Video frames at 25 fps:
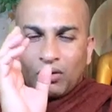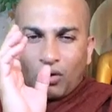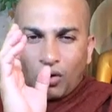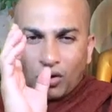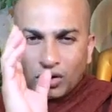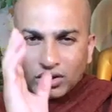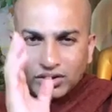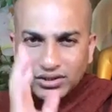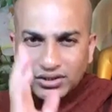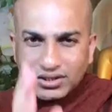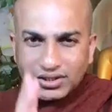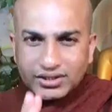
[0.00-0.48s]

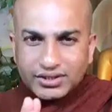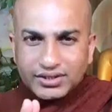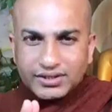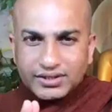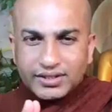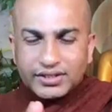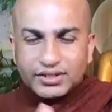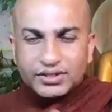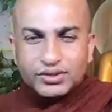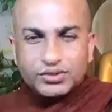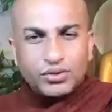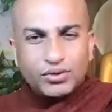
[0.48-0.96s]

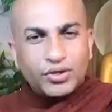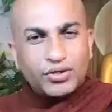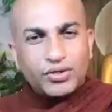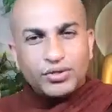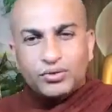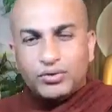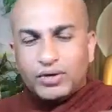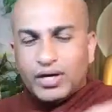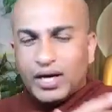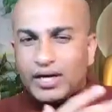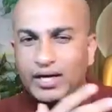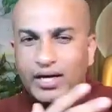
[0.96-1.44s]
consciousness or
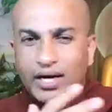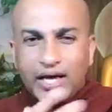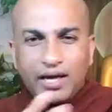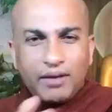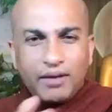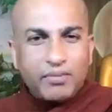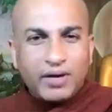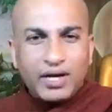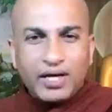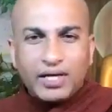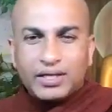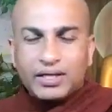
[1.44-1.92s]
you can
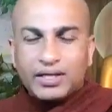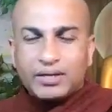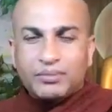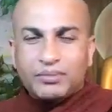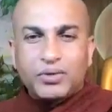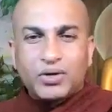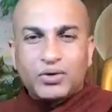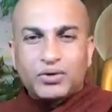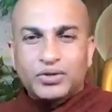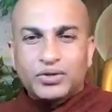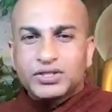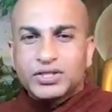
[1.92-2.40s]
name anything
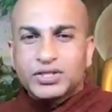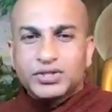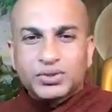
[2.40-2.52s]
because